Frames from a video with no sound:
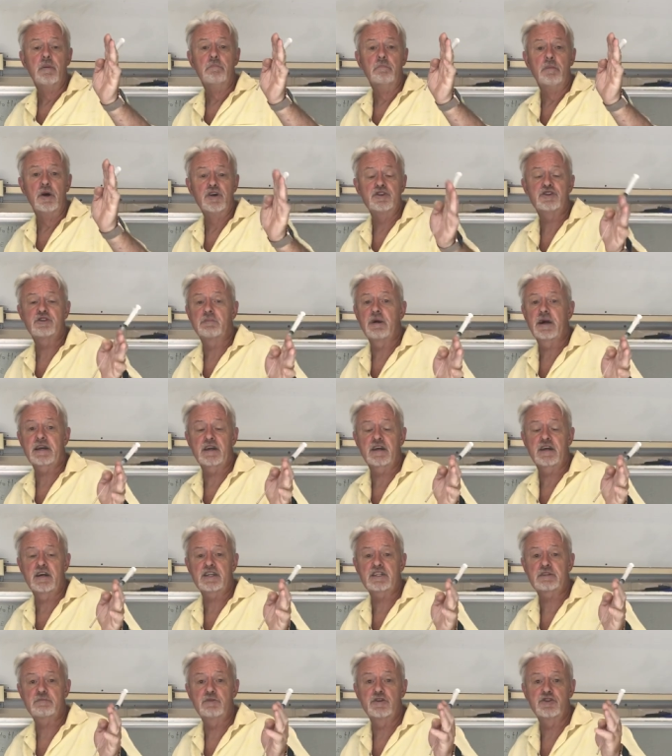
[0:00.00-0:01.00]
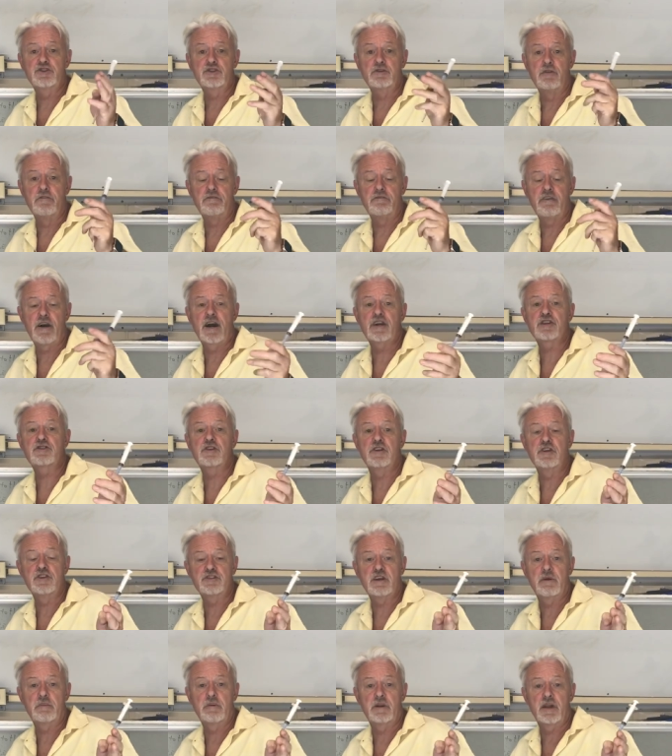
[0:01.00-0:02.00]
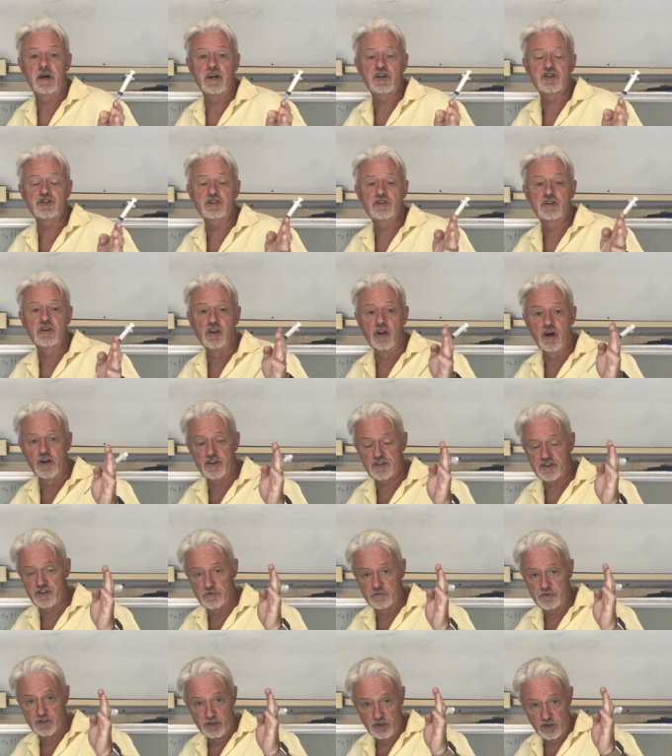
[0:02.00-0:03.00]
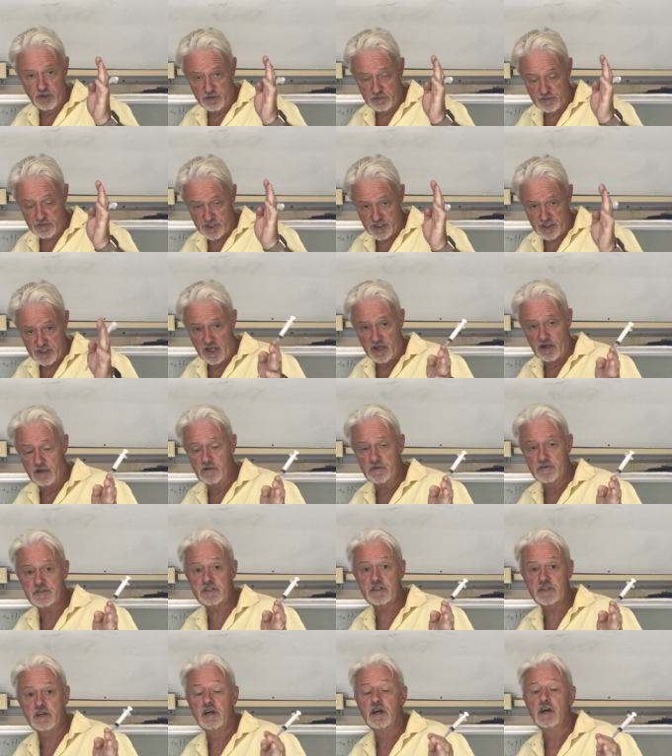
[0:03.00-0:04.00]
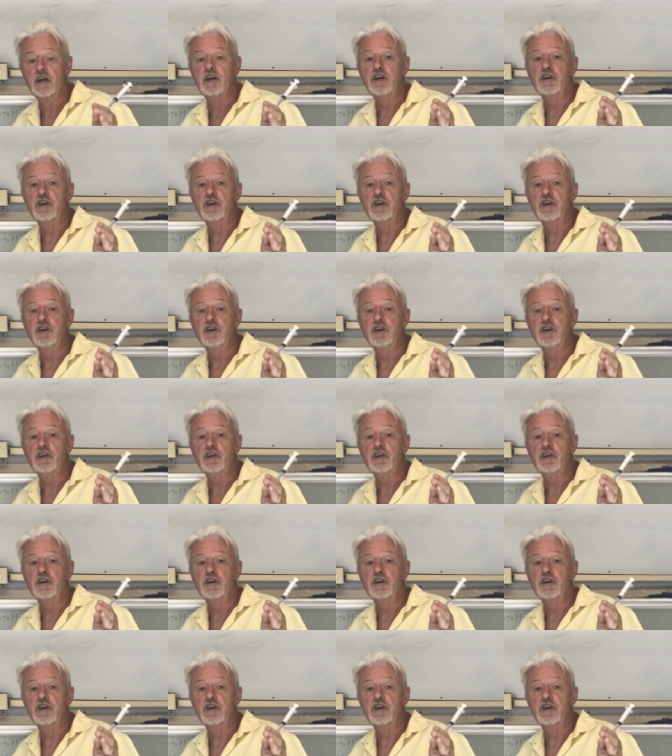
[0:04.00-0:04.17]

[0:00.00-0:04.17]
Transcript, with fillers: Most of my customers do a vaginal insemination. Lots of them do it themselves.